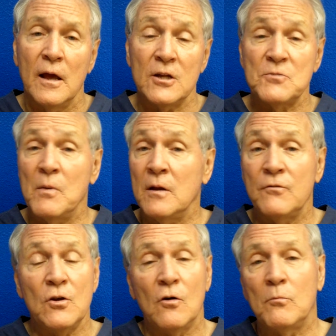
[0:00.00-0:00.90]
As many
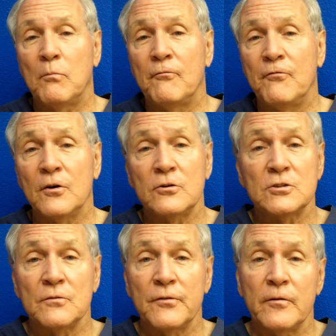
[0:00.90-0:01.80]
of you know,
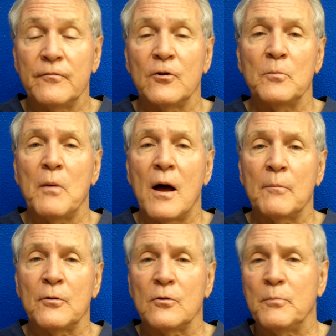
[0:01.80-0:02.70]
fillers are very, very
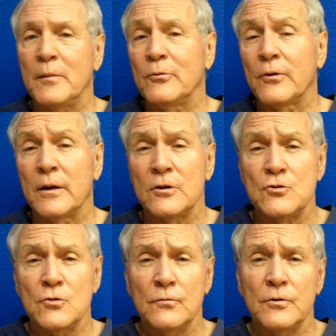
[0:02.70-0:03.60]
popular. People are getting
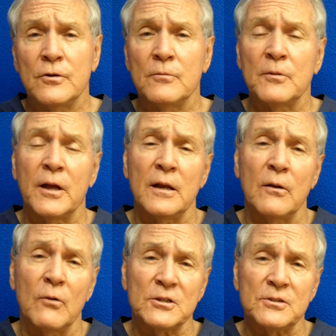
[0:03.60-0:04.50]
Juvederm, they're getting
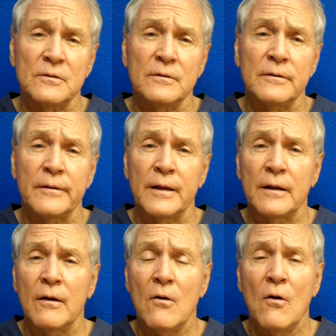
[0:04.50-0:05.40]
Restylane, they're
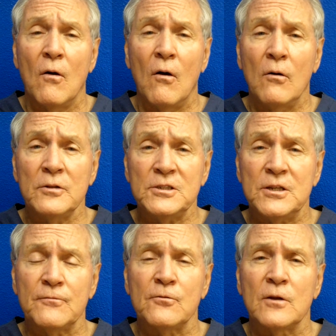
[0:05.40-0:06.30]
getting all these
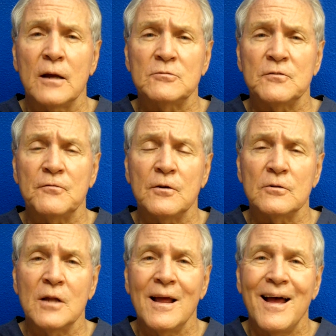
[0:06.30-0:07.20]
different types of fillers.